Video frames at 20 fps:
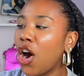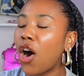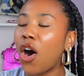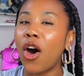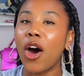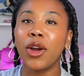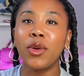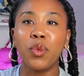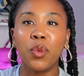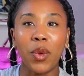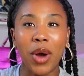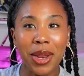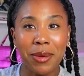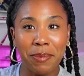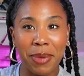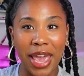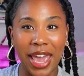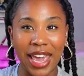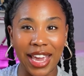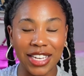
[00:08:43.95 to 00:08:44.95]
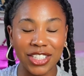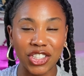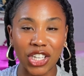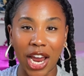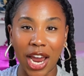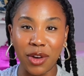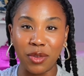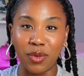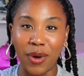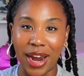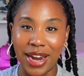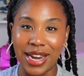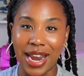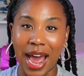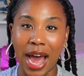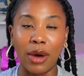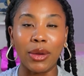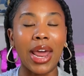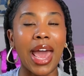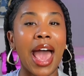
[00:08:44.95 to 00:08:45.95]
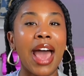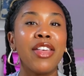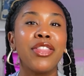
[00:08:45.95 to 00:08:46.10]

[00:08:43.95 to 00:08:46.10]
On 1 page, I write out